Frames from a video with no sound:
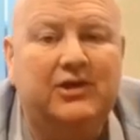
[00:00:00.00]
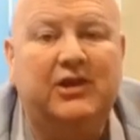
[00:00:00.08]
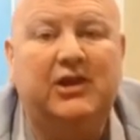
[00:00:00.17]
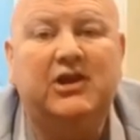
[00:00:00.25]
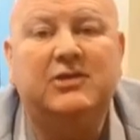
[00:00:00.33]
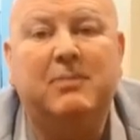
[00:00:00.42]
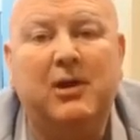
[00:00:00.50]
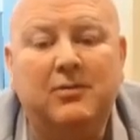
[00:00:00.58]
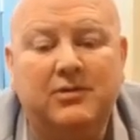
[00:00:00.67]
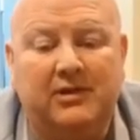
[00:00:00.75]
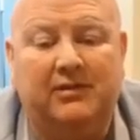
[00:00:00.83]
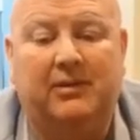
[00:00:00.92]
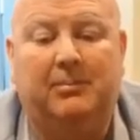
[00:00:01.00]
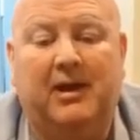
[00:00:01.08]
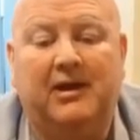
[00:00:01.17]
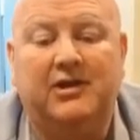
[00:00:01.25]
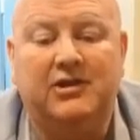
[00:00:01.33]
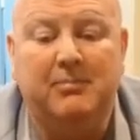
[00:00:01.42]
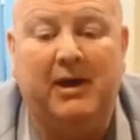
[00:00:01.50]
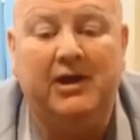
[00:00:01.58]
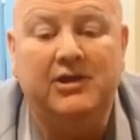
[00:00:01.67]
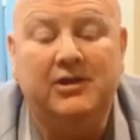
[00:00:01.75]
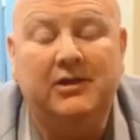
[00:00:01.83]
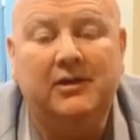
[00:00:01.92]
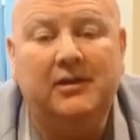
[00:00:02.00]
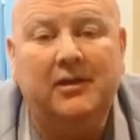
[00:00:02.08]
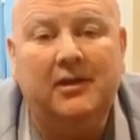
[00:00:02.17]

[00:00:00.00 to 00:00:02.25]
at the disposal of the practice manager,